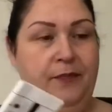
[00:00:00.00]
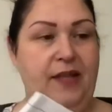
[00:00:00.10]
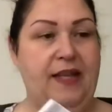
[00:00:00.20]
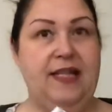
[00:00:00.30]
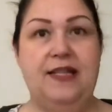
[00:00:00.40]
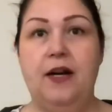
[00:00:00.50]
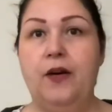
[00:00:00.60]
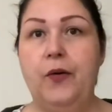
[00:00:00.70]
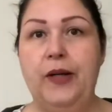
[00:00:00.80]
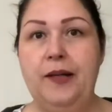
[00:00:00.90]
that it's
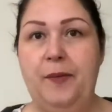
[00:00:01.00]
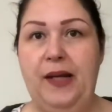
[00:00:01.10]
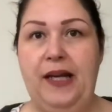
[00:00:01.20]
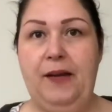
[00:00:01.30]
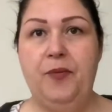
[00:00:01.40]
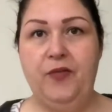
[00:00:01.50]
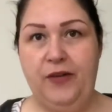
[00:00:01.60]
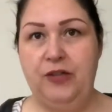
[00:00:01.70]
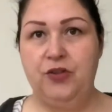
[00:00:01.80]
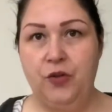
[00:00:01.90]
not going to be
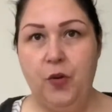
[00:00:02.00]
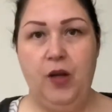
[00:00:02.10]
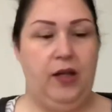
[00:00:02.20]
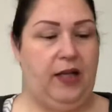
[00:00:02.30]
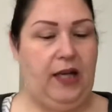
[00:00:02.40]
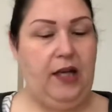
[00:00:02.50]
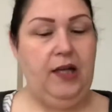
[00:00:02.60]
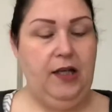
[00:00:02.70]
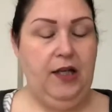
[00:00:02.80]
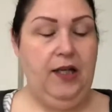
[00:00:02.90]
professional quality.
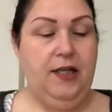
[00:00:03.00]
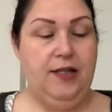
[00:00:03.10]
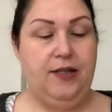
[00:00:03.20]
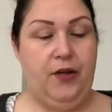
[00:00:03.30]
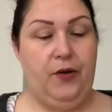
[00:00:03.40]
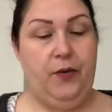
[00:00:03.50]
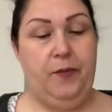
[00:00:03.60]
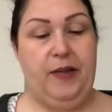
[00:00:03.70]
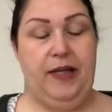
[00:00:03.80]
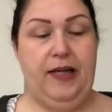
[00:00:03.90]
So,
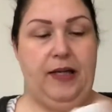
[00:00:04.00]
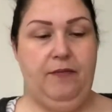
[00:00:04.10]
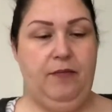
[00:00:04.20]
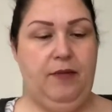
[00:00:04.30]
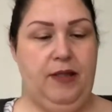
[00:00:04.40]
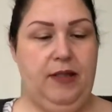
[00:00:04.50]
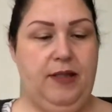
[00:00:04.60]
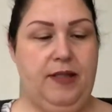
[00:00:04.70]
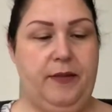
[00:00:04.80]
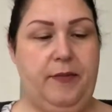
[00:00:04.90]
but
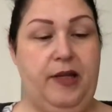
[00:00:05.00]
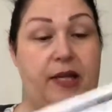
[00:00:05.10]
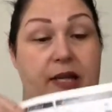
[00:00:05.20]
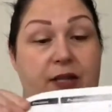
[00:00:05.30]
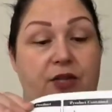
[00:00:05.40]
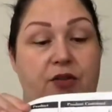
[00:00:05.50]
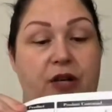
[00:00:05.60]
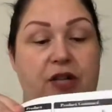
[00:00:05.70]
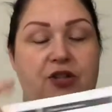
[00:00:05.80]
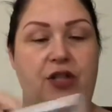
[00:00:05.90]
some
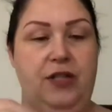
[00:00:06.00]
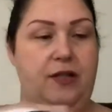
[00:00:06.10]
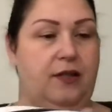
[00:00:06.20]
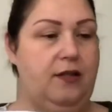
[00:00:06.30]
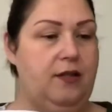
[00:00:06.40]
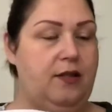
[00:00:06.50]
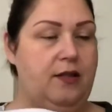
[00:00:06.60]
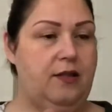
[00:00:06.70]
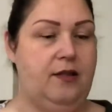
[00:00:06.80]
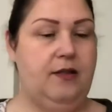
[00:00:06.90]
instructions.
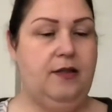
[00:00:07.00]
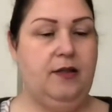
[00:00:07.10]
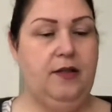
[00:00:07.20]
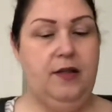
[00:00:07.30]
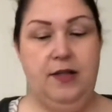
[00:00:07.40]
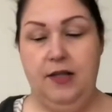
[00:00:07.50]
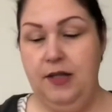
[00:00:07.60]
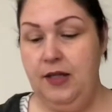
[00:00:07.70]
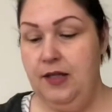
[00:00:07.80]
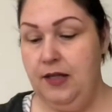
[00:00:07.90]

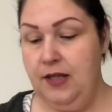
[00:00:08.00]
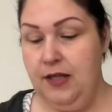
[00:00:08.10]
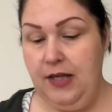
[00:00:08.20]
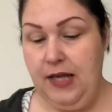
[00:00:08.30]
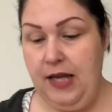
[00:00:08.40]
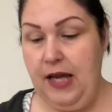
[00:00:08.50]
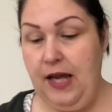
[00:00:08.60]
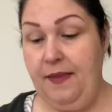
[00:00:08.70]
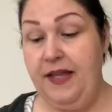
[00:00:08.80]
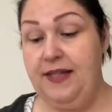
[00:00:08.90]

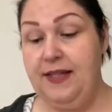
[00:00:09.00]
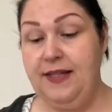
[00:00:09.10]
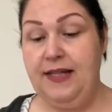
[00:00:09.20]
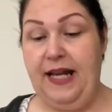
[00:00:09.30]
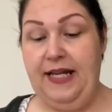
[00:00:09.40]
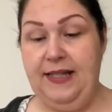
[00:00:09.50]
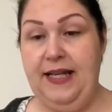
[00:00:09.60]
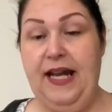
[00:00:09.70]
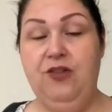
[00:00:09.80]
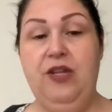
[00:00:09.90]
And this is nice. It
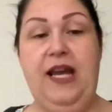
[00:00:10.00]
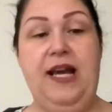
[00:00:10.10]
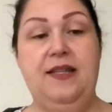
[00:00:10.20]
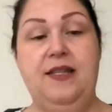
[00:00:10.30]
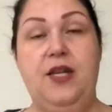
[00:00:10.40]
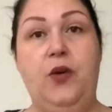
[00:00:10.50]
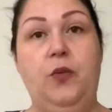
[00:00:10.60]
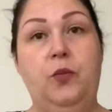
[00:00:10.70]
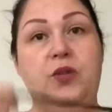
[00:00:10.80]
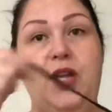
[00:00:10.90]
actually has its
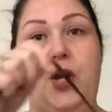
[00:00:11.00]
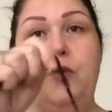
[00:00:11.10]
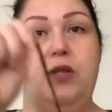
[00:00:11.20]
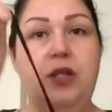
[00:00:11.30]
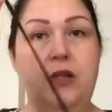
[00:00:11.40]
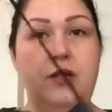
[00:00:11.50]
own tote.